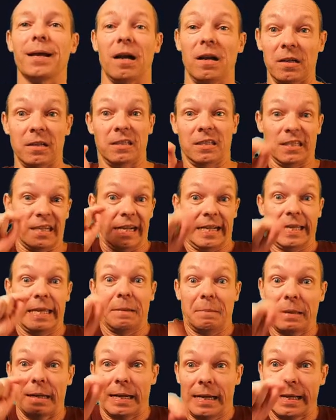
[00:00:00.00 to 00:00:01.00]
I
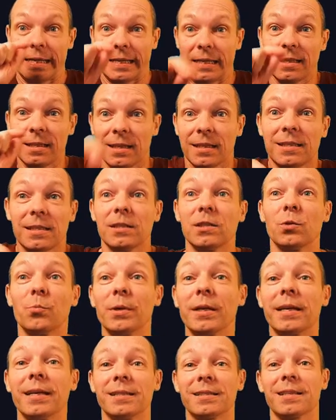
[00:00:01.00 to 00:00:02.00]
keep clicking this until
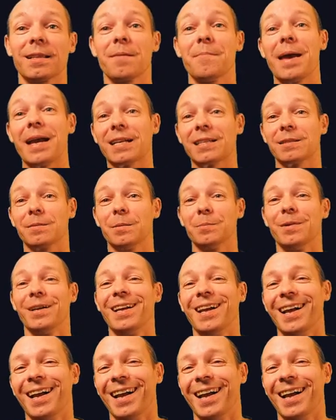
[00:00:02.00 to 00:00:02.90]
we get to the maximum.